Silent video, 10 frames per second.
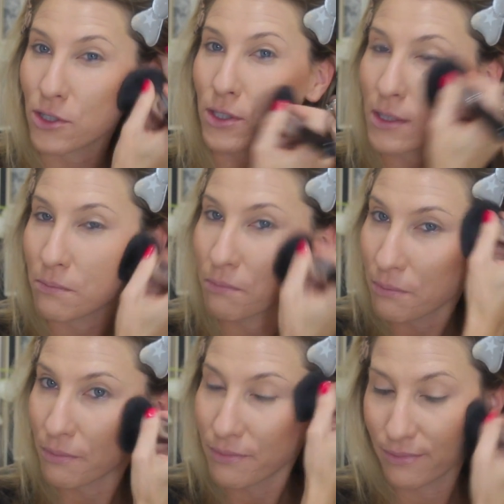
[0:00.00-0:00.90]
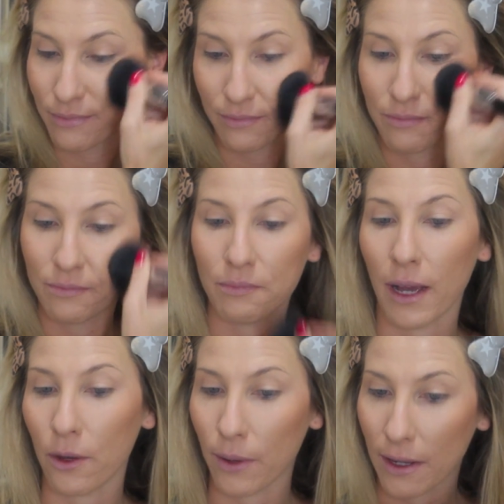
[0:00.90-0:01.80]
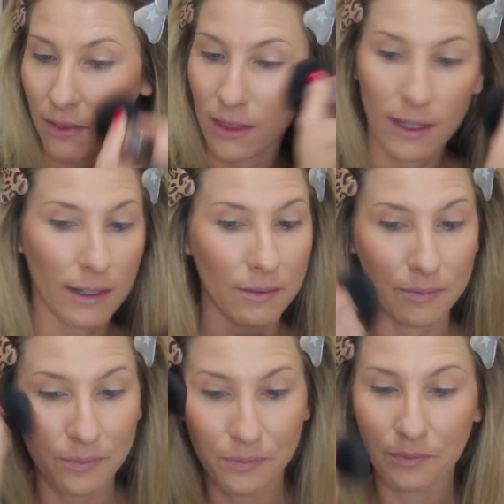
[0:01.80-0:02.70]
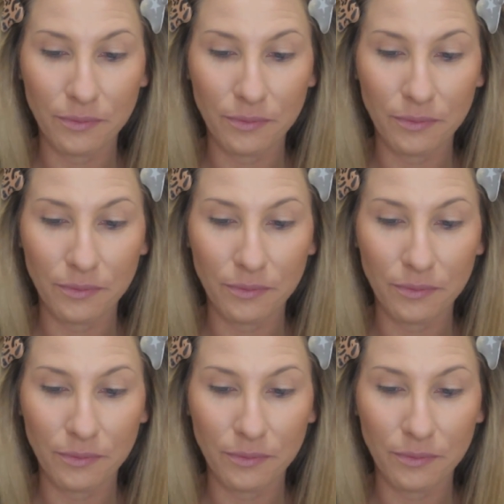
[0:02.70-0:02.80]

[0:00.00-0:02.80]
just my way of thinking.